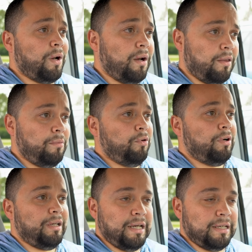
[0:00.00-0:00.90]
another
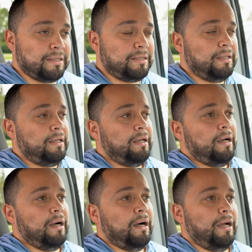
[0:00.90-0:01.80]
more? Yes.
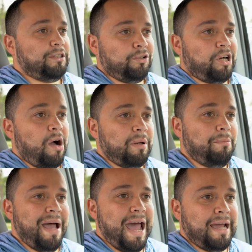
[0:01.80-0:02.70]
And so
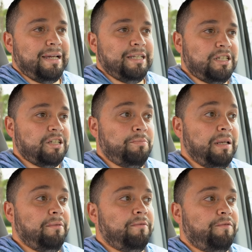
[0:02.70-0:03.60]
coming back, it's just
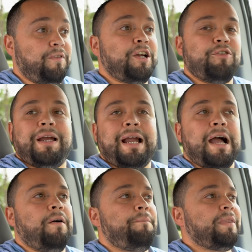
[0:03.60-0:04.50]
been figuring
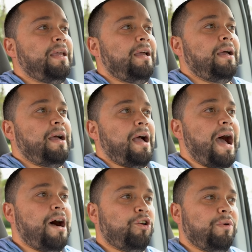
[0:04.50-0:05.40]
out,
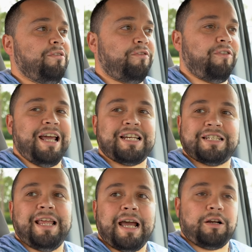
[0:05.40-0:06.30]
how do we flesh
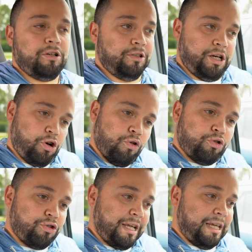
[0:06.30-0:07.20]
that
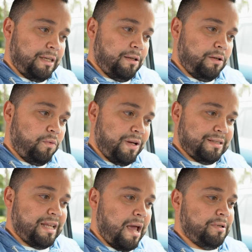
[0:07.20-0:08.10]
culture that we
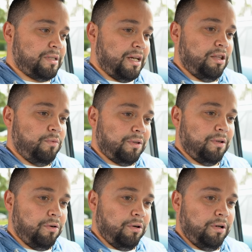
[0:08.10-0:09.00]
established together with
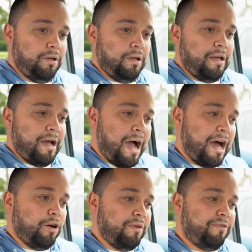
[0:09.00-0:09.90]
the Lord?
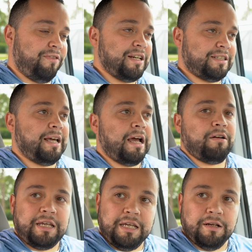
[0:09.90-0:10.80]
How do we flesh that
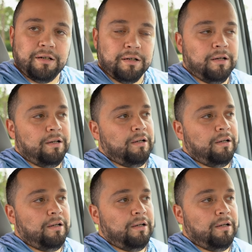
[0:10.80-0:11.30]
out here,